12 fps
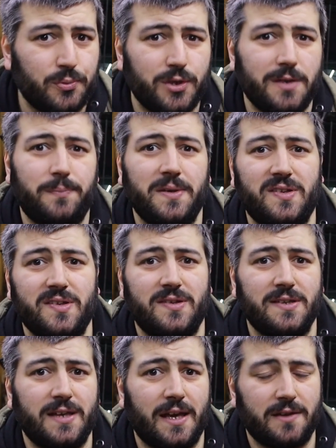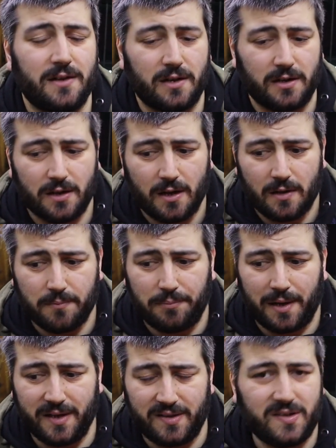putting pieces together
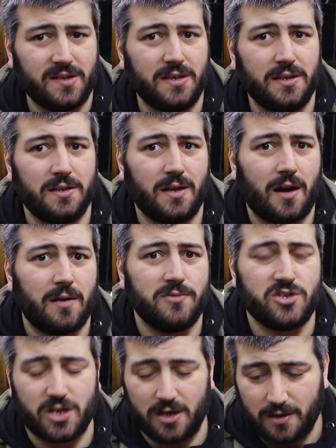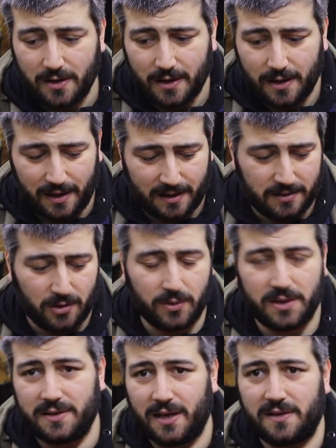by sitting in the armchair and
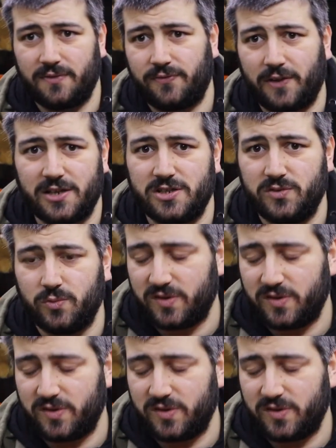knowing that flashes